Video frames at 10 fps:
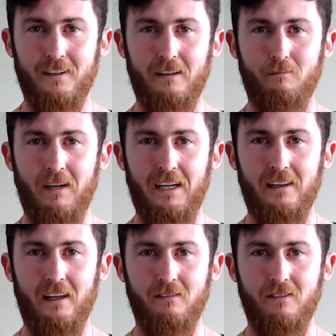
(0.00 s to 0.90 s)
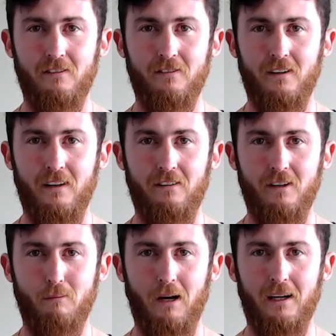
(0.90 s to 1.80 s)
and may love fill
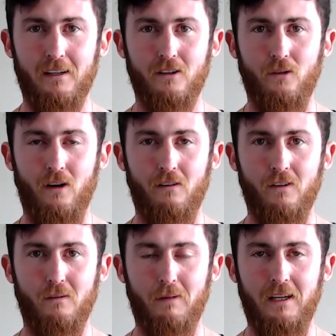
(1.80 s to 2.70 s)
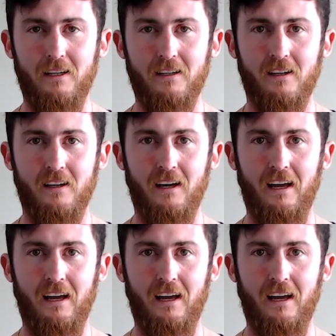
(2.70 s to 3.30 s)
every particle of your being